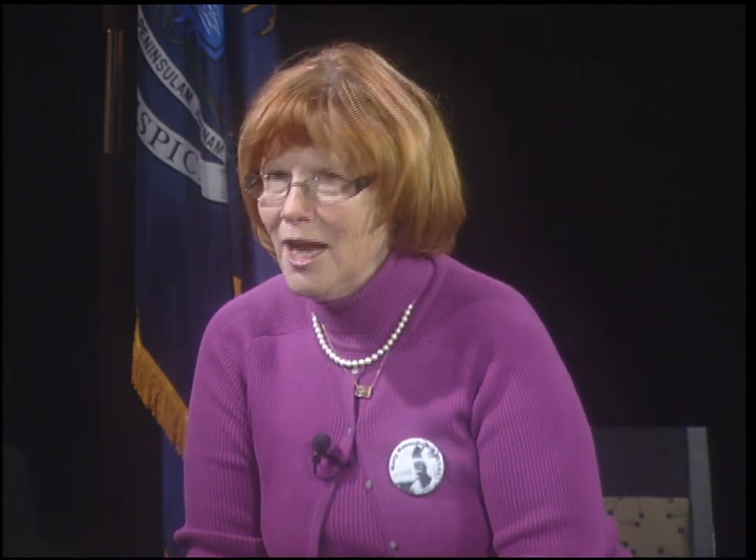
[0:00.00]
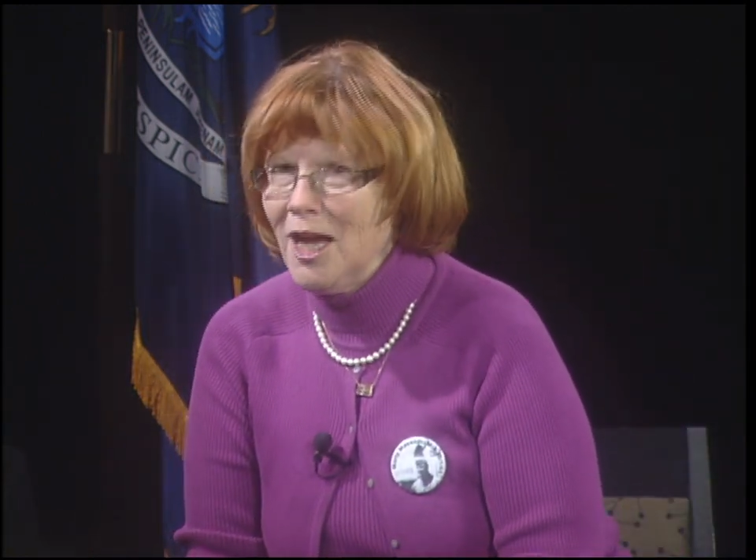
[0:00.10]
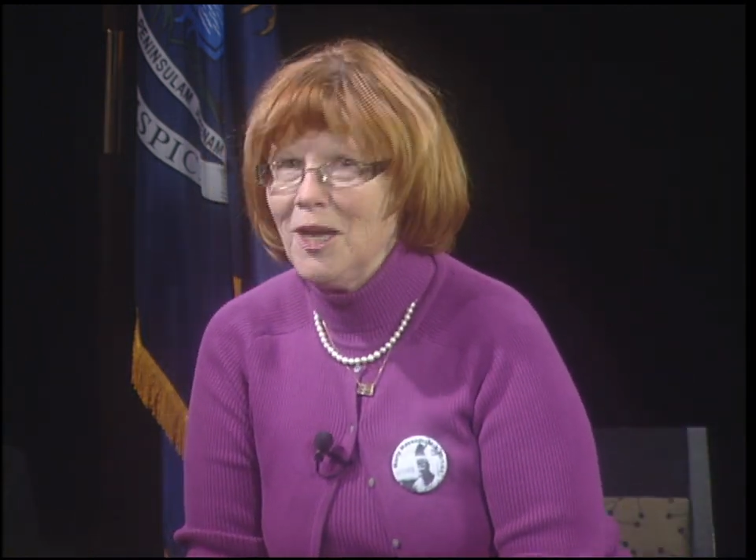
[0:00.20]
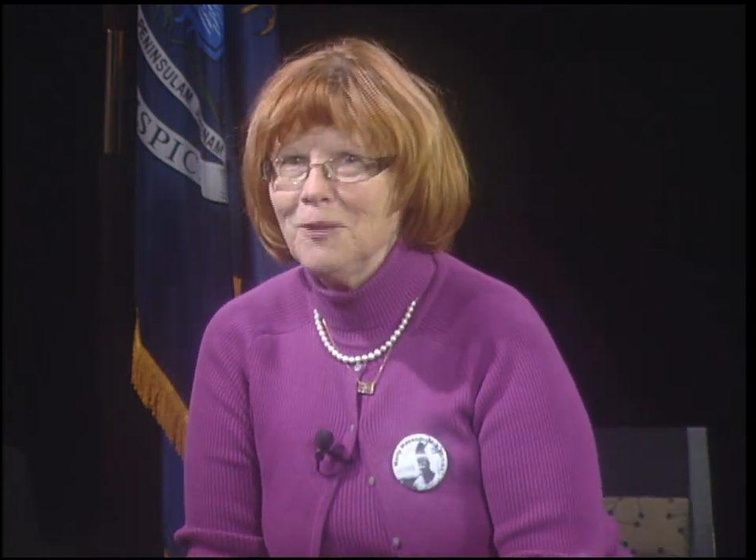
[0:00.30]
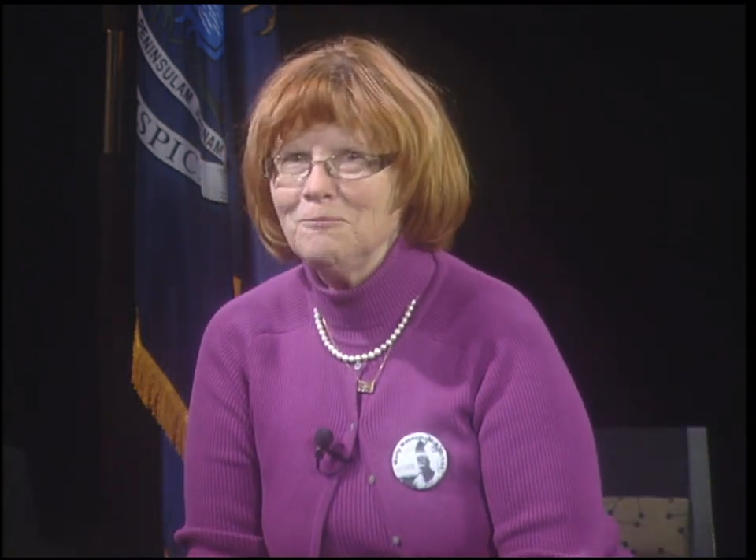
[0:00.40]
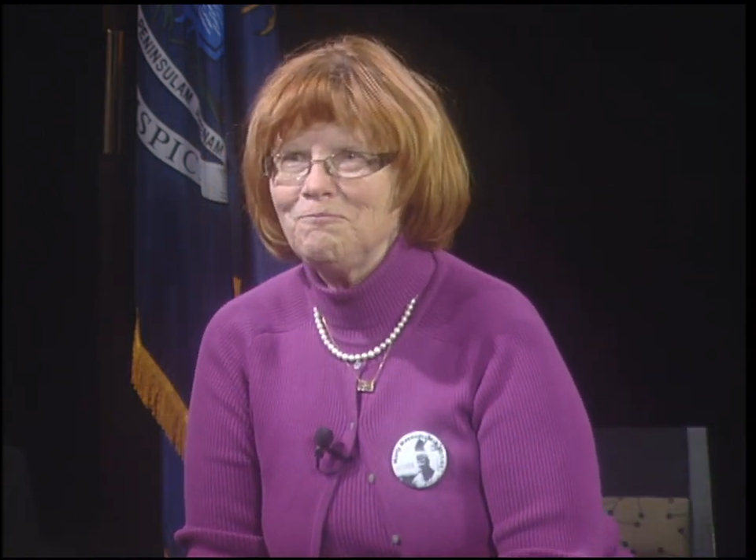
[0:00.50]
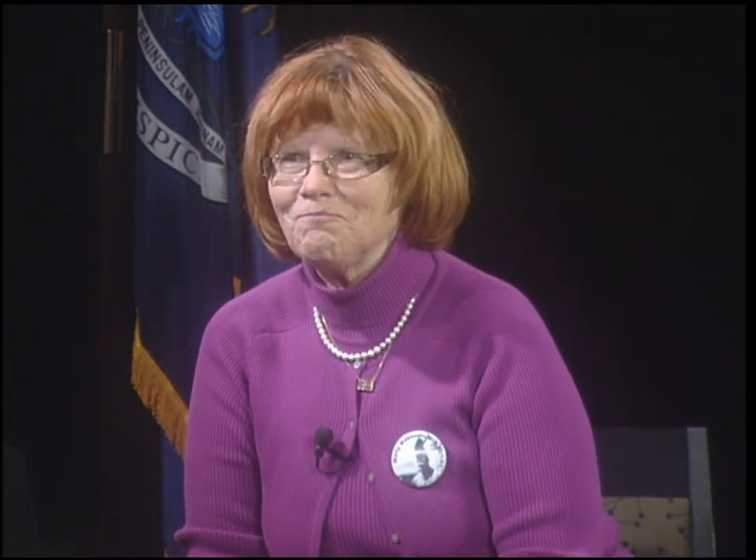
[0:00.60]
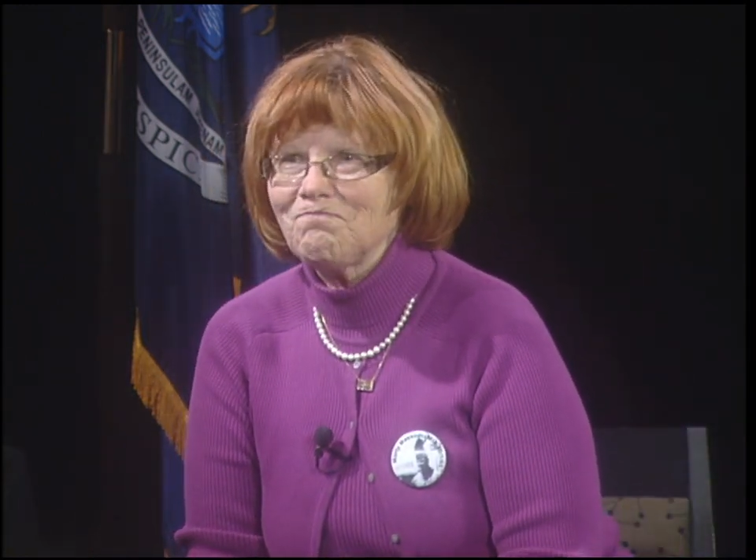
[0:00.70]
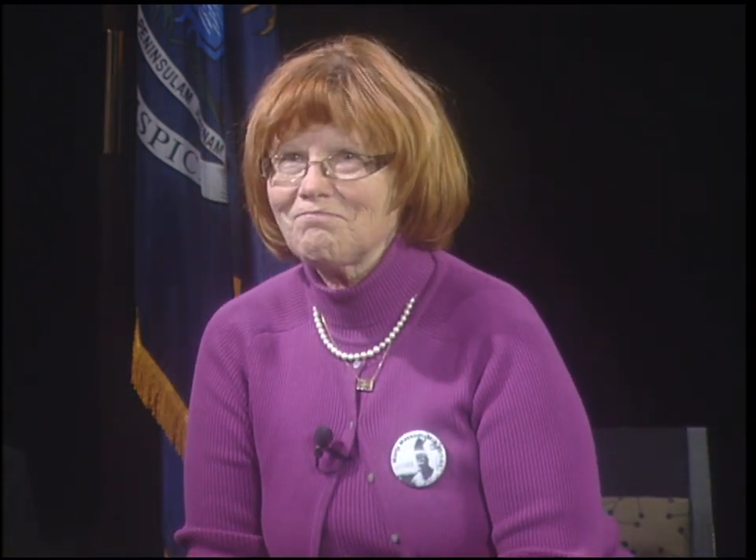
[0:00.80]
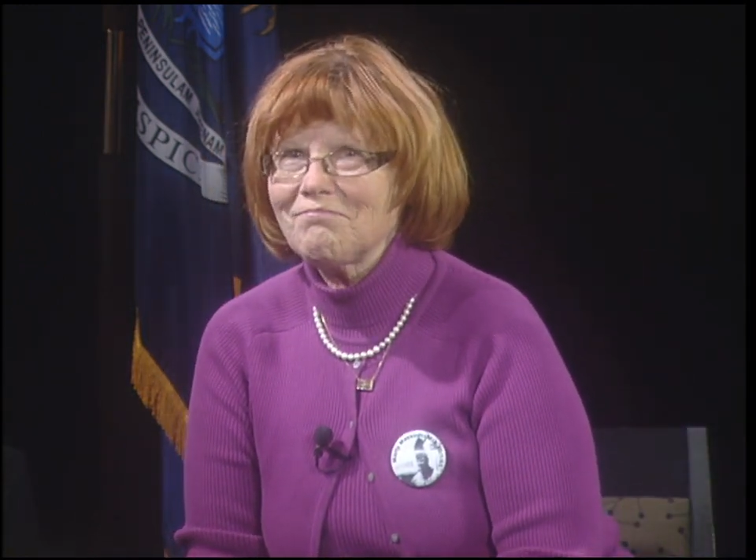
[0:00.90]
Um,
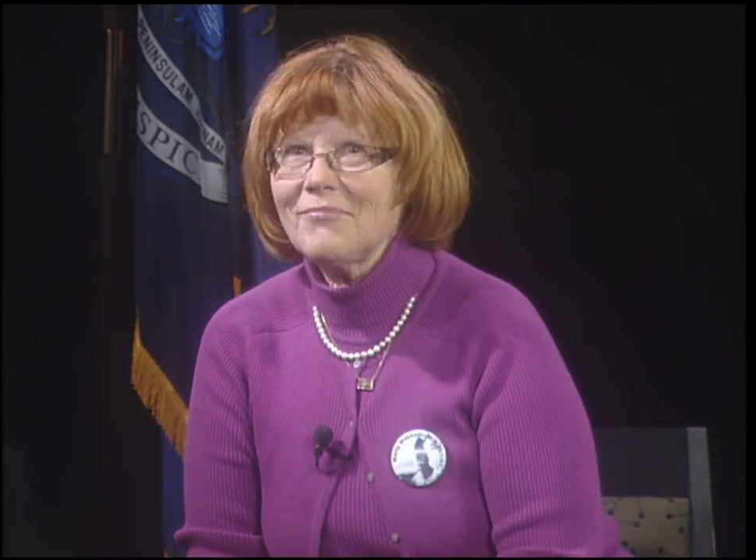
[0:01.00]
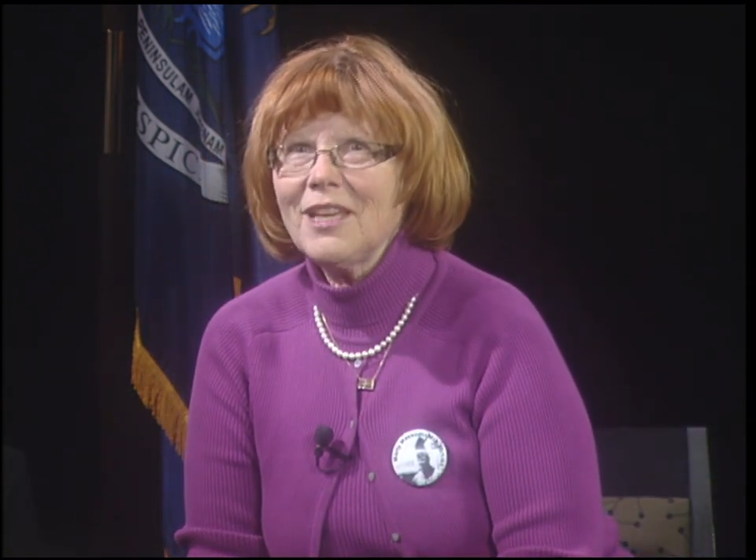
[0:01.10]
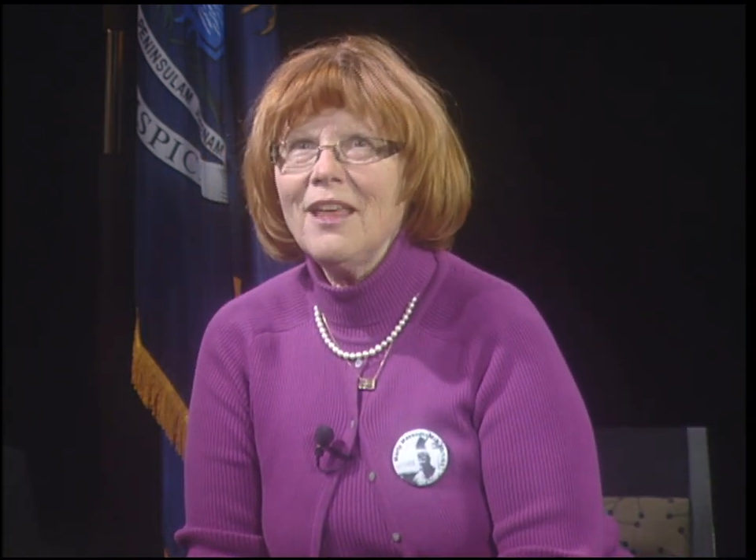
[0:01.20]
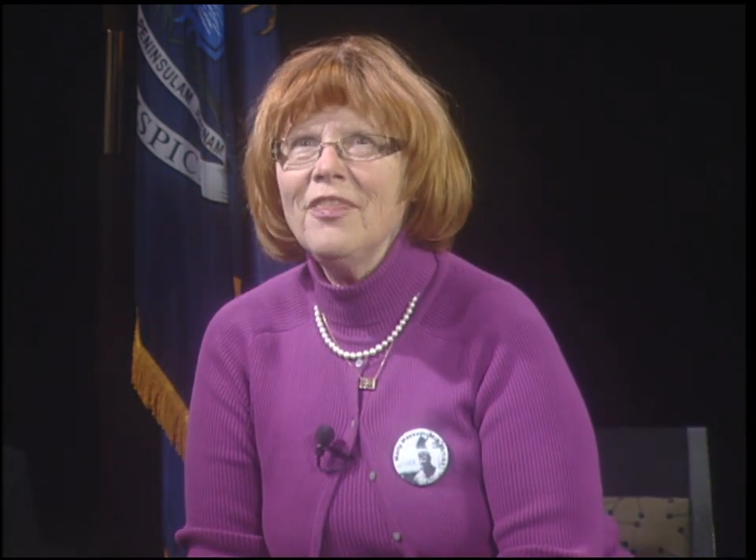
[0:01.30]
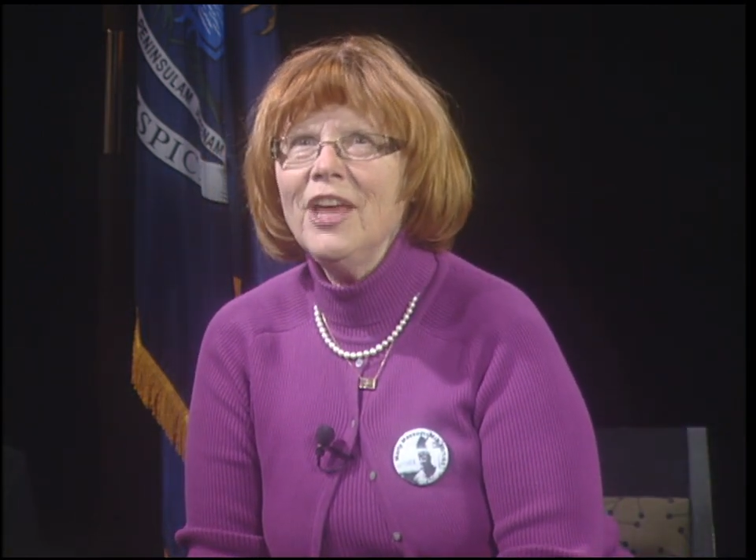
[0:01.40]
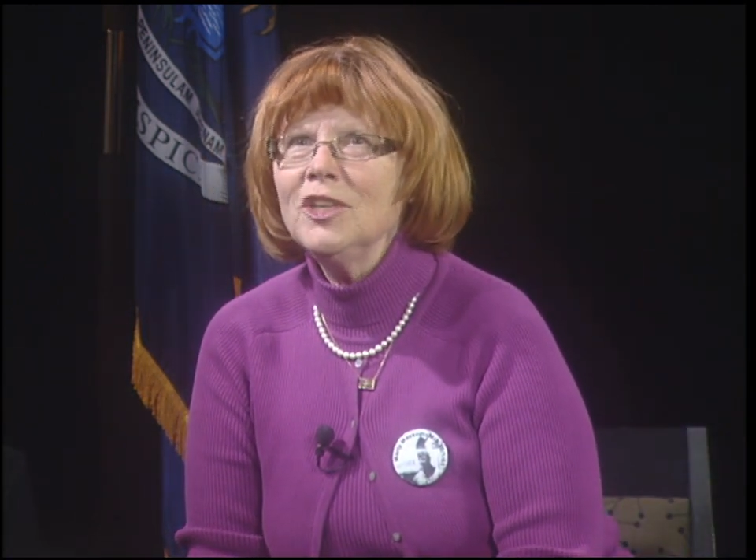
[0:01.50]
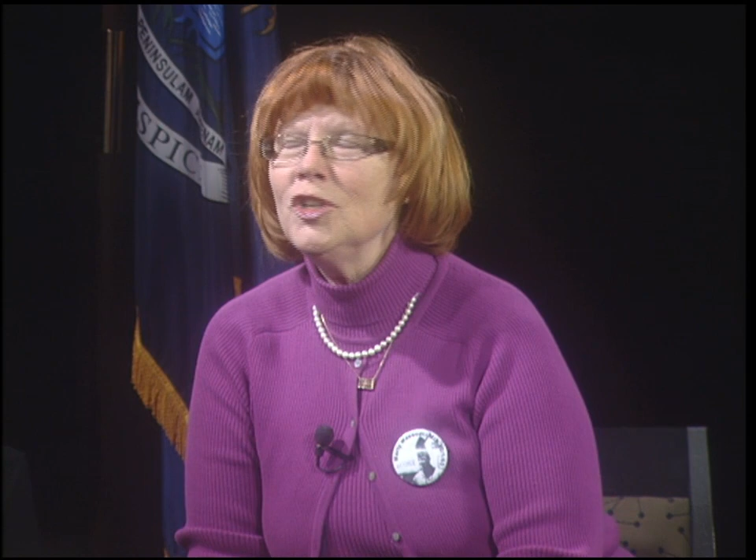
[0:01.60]
that